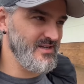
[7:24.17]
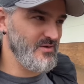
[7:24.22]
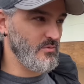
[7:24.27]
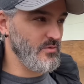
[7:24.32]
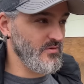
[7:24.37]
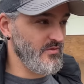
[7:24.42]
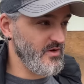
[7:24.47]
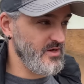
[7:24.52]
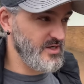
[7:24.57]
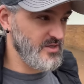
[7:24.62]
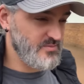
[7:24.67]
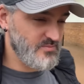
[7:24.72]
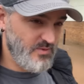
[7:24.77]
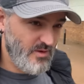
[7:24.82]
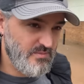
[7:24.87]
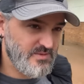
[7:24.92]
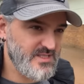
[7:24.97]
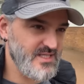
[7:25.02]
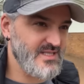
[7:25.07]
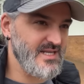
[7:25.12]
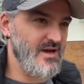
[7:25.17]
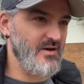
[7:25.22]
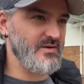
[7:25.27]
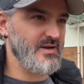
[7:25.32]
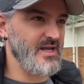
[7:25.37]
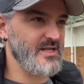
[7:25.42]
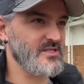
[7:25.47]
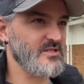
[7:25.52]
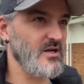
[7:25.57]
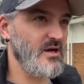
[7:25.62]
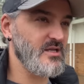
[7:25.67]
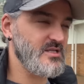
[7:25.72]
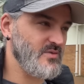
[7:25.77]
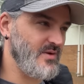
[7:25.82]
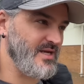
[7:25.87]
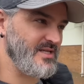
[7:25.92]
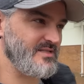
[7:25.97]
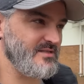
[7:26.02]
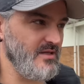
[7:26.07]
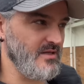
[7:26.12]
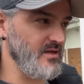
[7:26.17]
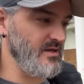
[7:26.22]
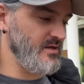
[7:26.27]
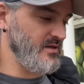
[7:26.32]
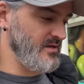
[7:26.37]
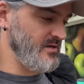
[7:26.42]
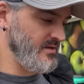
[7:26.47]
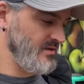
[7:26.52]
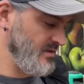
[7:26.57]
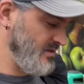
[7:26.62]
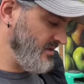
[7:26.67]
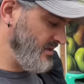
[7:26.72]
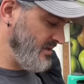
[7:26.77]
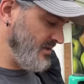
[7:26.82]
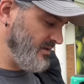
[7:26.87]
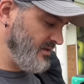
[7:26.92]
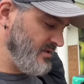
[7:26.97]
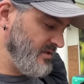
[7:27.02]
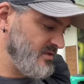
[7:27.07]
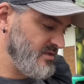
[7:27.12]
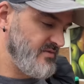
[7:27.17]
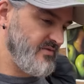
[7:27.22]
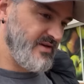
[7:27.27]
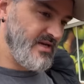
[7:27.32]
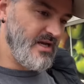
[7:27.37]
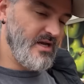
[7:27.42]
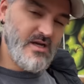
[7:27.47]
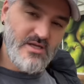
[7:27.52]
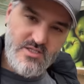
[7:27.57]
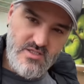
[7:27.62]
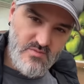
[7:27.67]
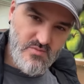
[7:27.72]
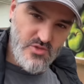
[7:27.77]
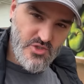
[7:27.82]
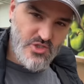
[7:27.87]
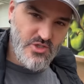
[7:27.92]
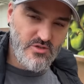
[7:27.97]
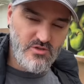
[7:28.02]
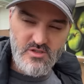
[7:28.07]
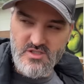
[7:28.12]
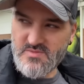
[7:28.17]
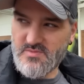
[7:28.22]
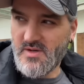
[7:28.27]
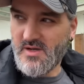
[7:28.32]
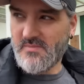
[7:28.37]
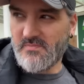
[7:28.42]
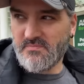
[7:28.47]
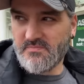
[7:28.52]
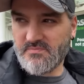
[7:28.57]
We've only popped in down here to go to Asda to get her some shoes, but